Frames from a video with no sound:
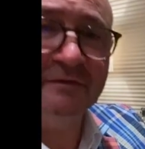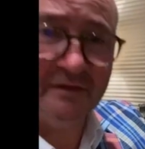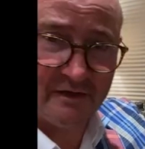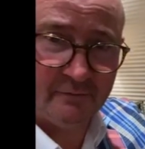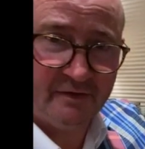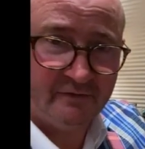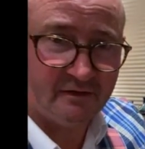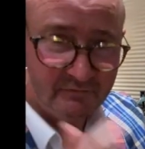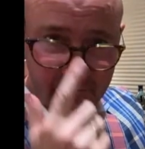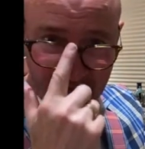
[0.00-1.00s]

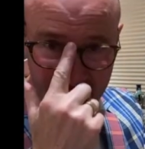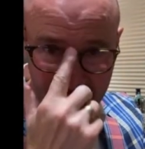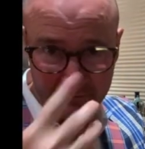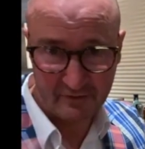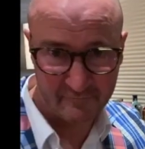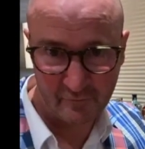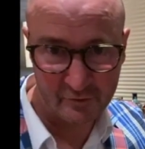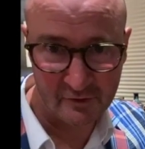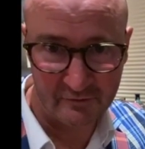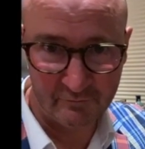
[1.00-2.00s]
ABV, as opposed to like
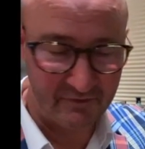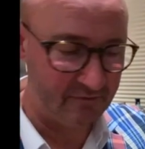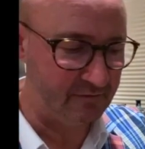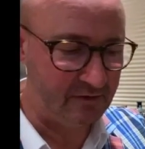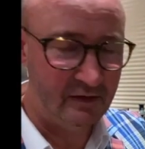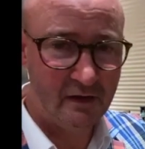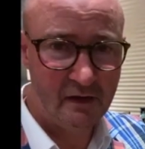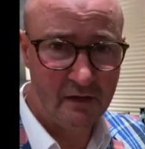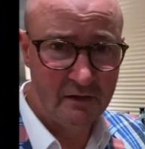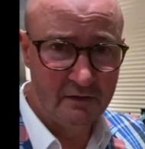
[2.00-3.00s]
42% something.
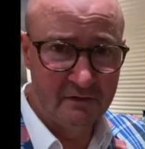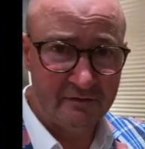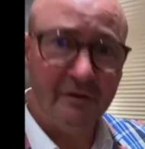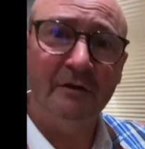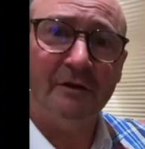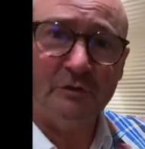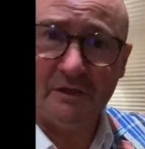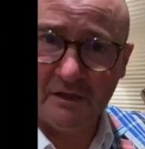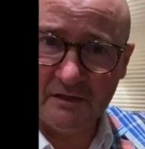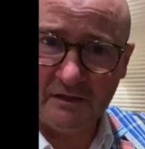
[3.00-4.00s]
So you know you're
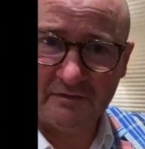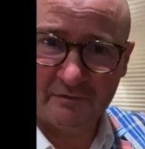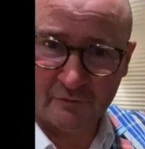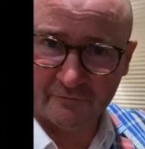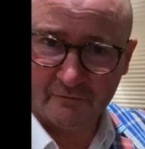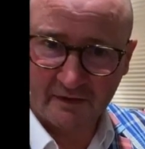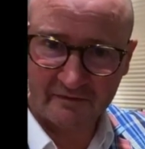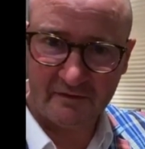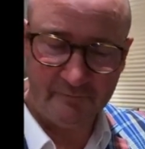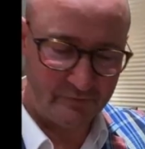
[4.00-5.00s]
drinking it. It's good for a
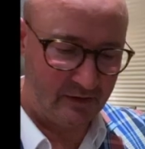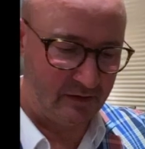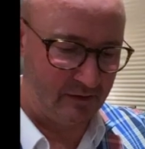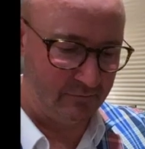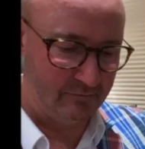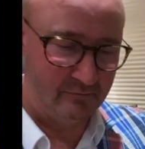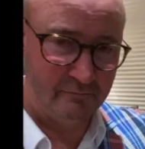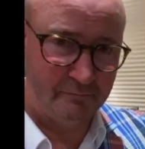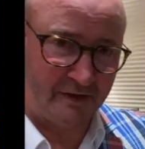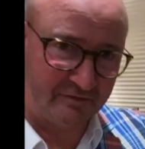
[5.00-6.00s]
mixer, um,
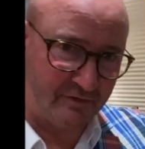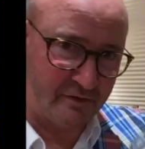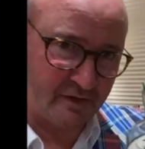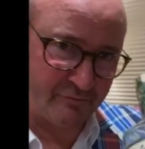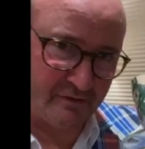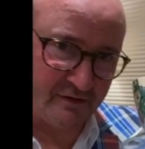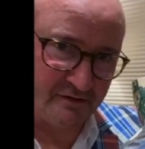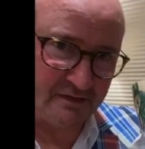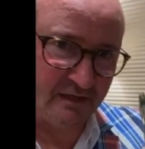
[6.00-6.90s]
but it's a unique product.